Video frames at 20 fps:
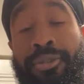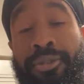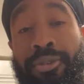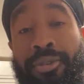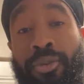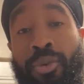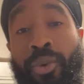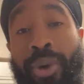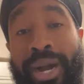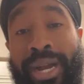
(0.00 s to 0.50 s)

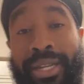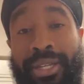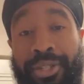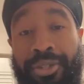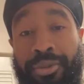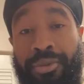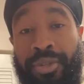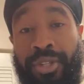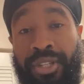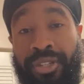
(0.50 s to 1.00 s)
Why do
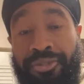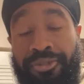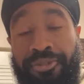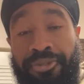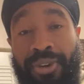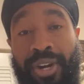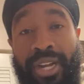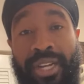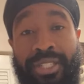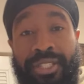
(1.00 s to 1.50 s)
you eat
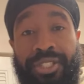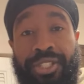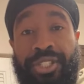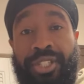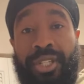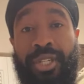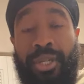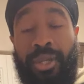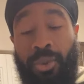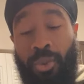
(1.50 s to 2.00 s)
fried
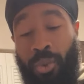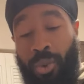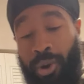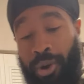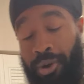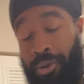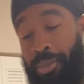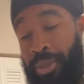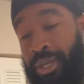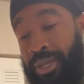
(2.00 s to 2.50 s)
chicken and
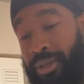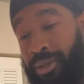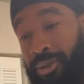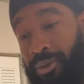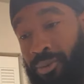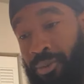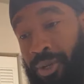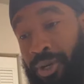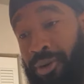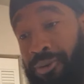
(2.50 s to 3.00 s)
watermelon?
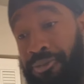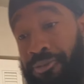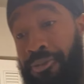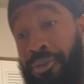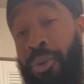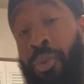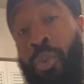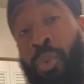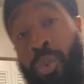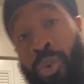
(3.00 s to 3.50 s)
Well,
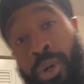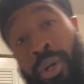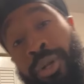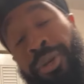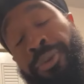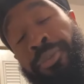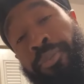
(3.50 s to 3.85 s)
for one,